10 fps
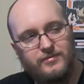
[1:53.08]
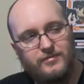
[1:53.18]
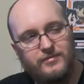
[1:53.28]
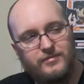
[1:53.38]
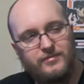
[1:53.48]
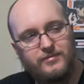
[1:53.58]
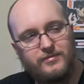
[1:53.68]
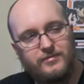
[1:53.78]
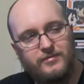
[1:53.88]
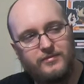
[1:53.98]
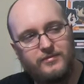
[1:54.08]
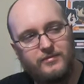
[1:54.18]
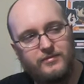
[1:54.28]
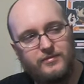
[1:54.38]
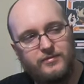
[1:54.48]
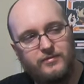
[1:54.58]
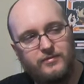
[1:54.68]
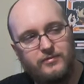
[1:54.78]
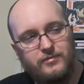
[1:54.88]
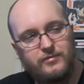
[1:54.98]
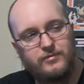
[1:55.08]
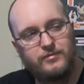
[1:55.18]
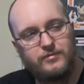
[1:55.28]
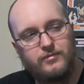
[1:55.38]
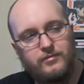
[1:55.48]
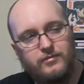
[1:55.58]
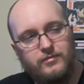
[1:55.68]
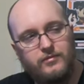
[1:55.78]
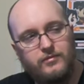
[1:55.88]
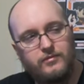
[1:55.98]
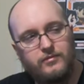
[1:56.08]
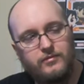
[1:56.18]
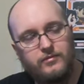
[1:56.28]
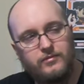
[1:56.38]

(silent)